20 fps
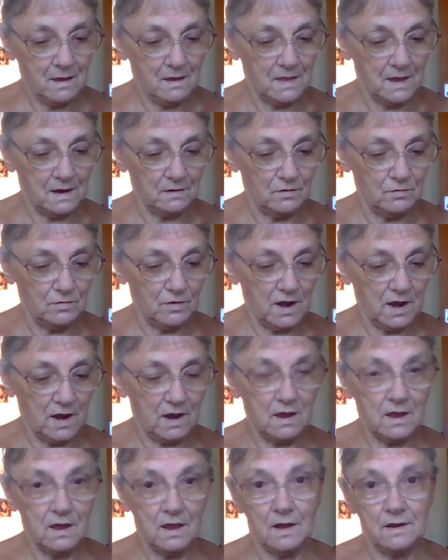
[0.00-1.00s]
And then
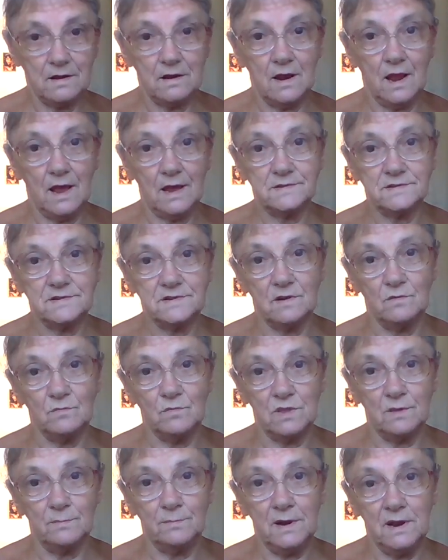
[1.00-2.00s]
Craig had an accident
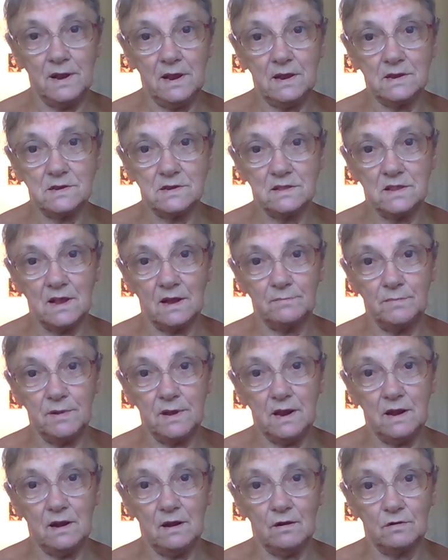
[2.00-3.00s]
with a plate, and that
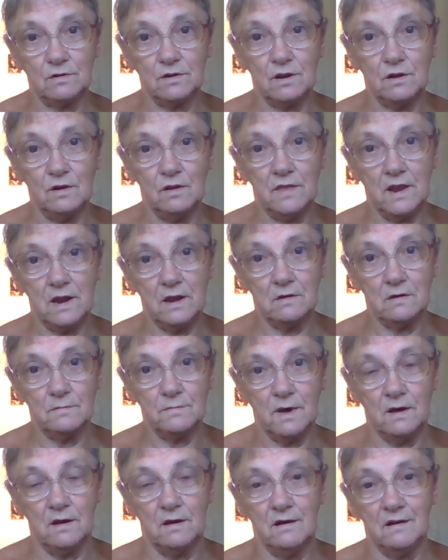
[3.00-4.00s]
plate knocked another
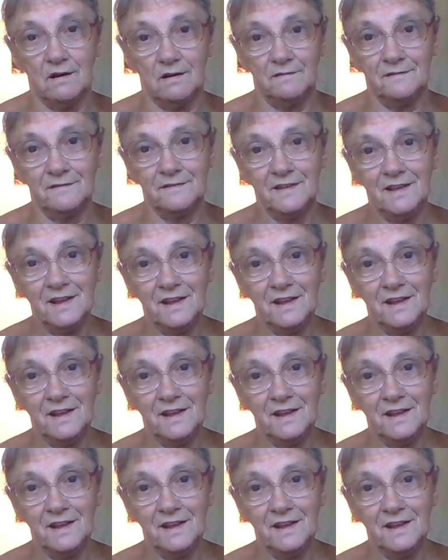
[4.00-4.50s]
knob off.